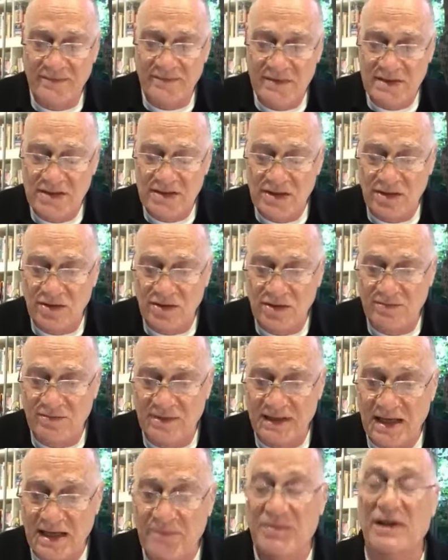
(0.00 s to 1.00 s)
to
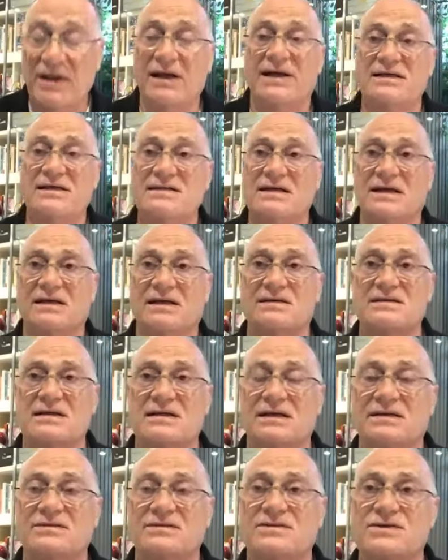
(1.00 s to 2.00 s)
manipulating it
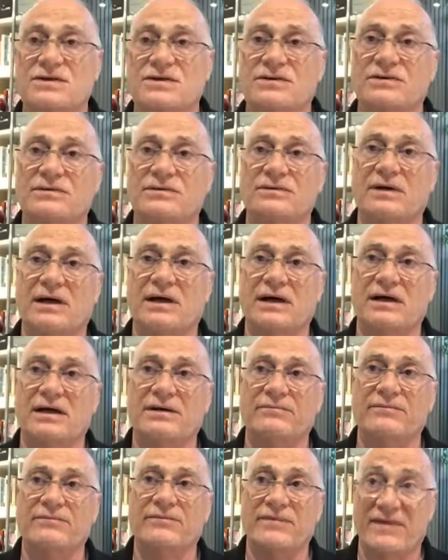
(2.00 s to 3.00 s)
into
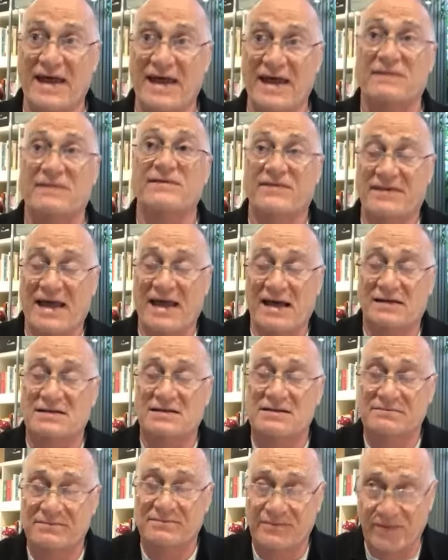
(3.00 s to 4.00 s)

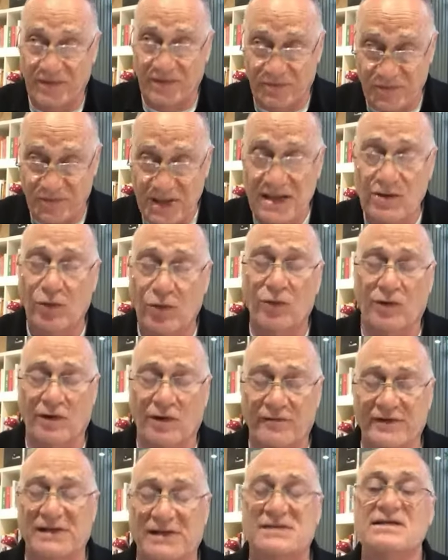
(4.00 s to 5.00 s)
the recall
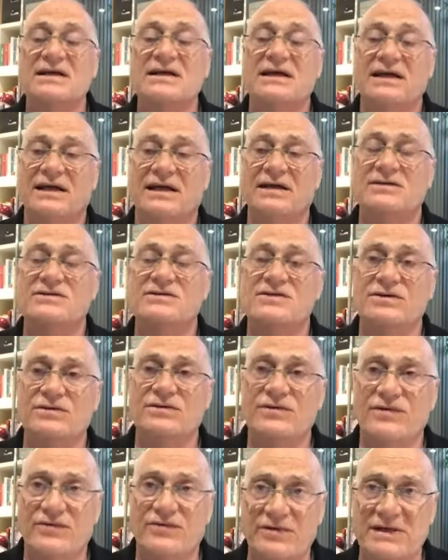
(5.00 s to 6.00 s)
of it into
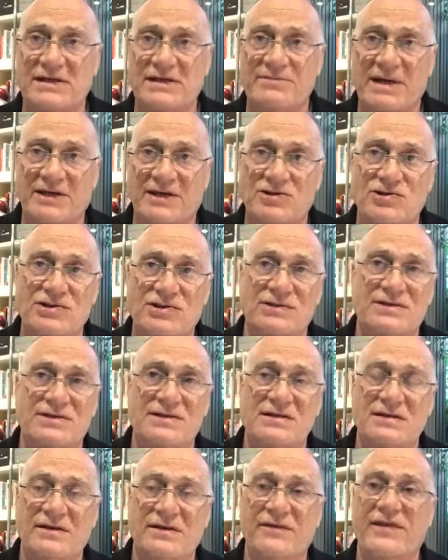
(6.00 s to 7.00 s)
3
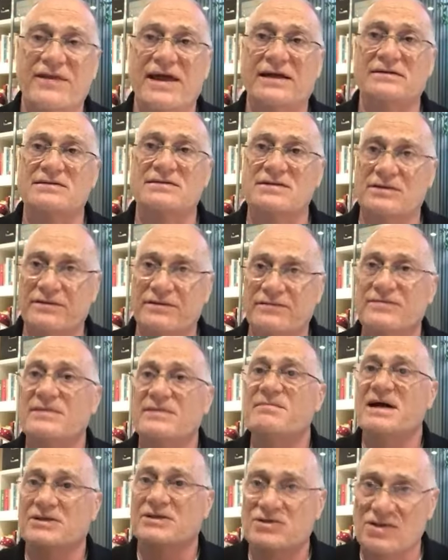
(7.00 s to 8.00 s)
dimensions. Then sort of
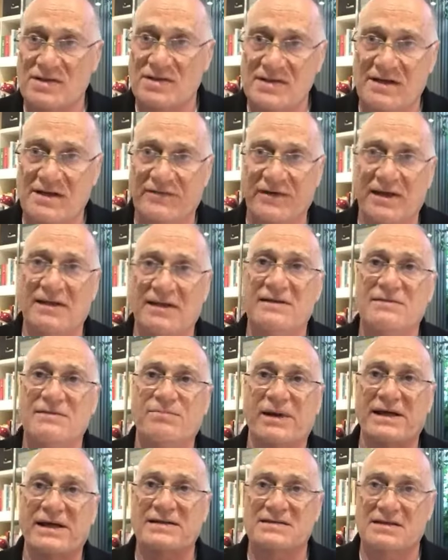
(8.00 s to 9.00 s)
imagine yourself in the
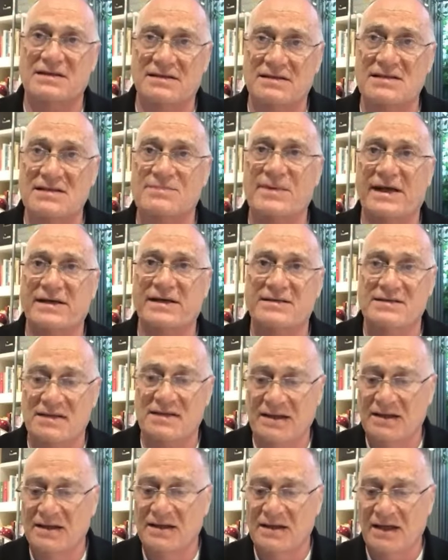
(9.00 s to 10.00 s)
place, in the space,
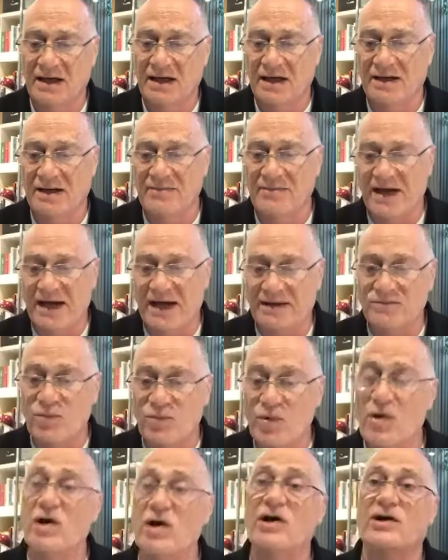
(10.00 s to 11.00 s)
and
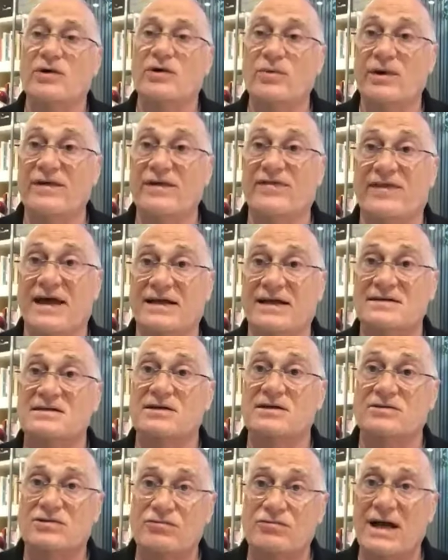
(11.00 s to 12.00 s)
work with that.
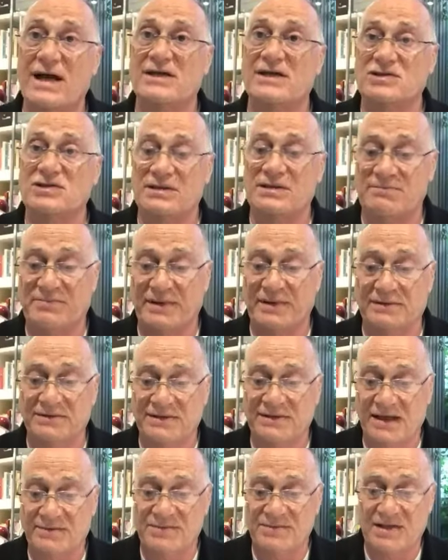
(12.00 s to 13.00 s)
So gradually build
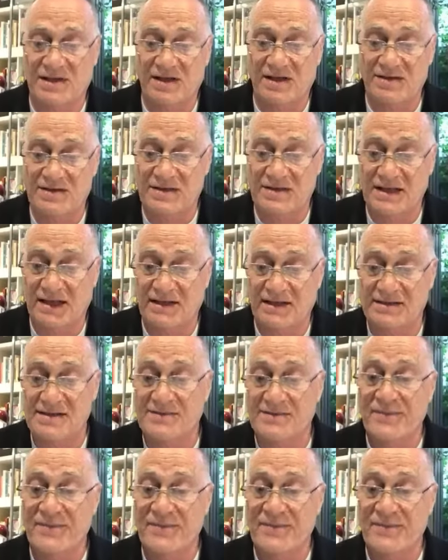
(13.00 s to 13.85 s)
up to those things.